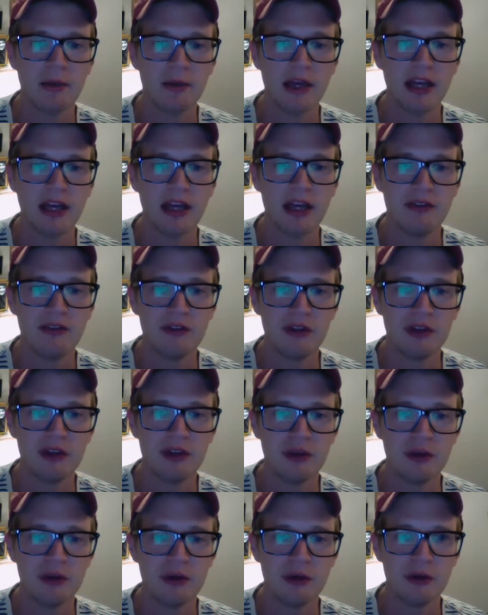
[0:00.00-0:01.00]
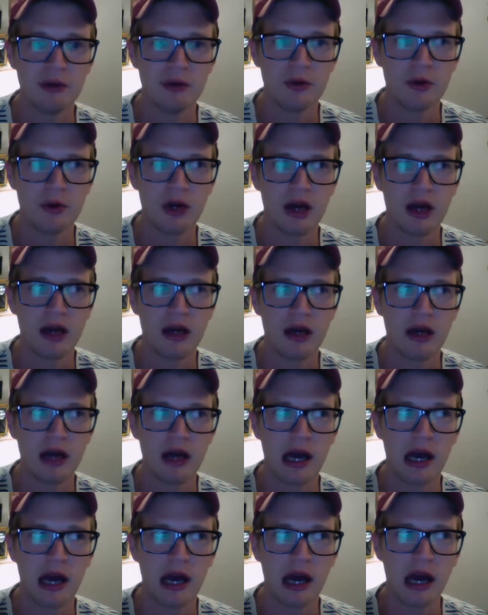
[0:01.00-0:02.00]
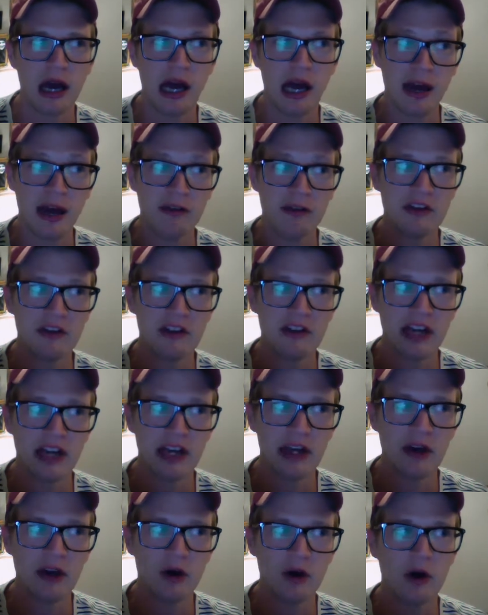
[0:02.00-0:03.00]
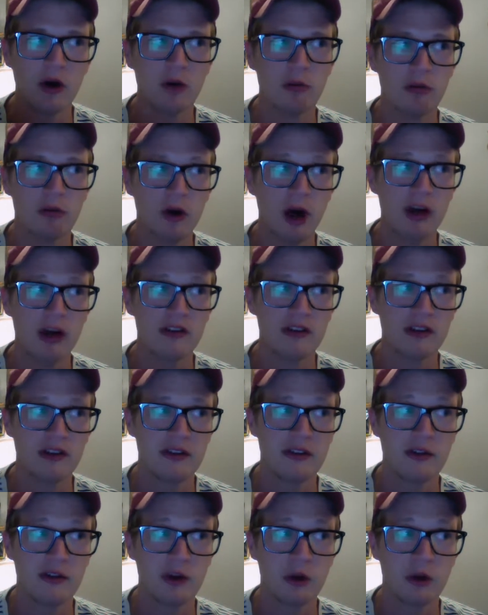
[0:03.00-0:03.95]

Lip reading: If you have a day or process your